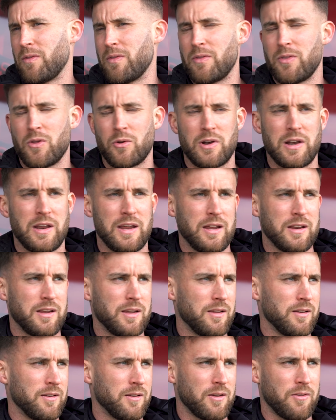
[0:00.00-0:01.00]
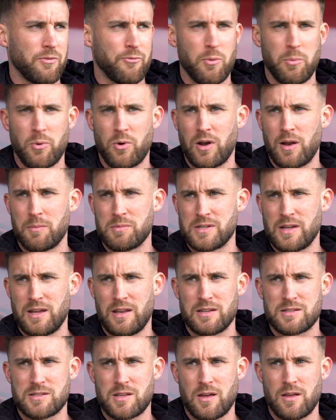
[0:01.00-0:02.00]
non league football clubs
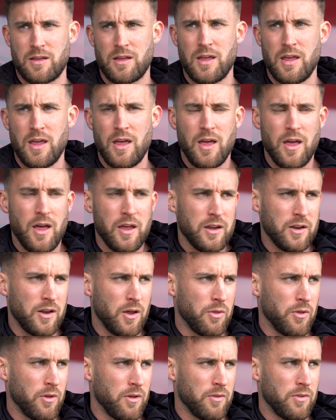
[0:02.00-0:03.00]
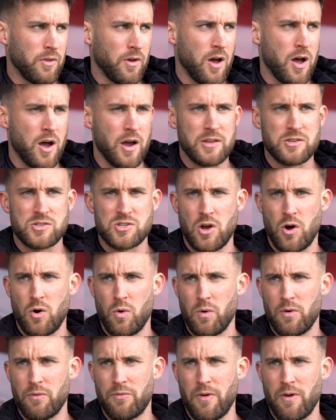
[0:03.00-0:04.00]
need is that, you know, the, the heart and
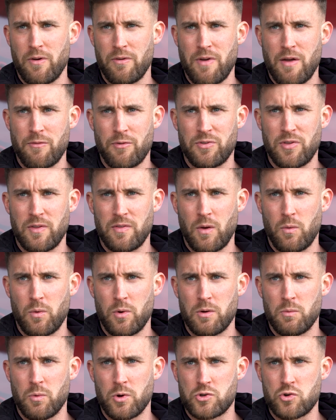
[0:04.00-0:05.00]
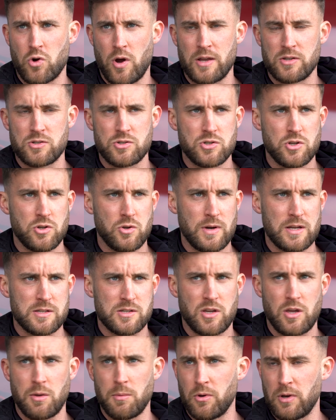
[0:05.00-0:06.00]
soul of, of everything that we're, we're trying to do as
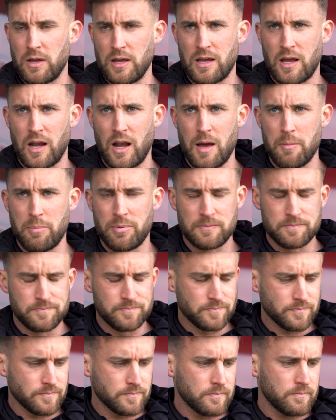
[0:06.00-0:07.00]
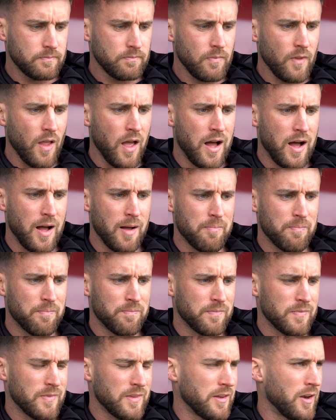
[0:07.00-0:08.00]
a community club.
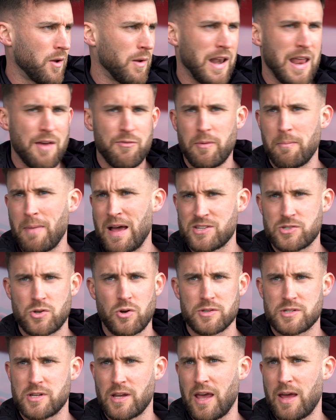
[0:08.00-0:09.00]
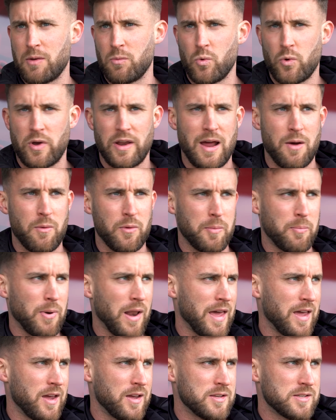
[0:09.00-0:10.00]
Um, you know, 11 mascots again walking out with the
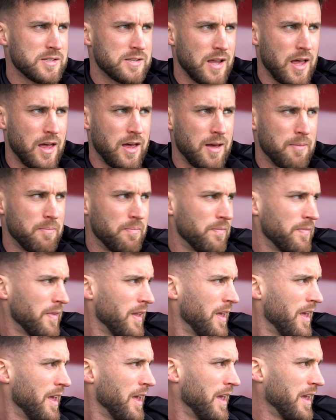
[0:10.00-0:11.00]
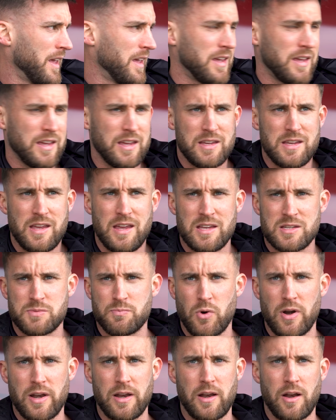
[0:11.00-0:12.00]
players. Um, it, it, it's
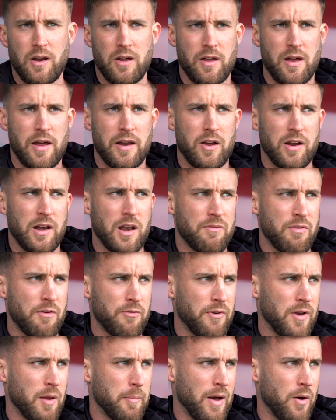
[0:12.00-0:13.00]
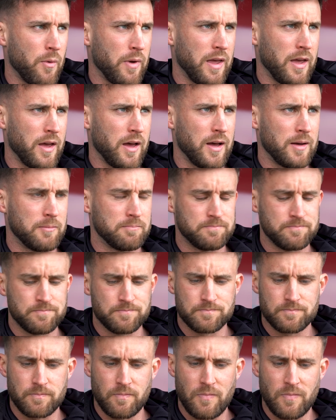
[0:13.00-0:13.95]
brilliant and I, and I love everything about it. Um,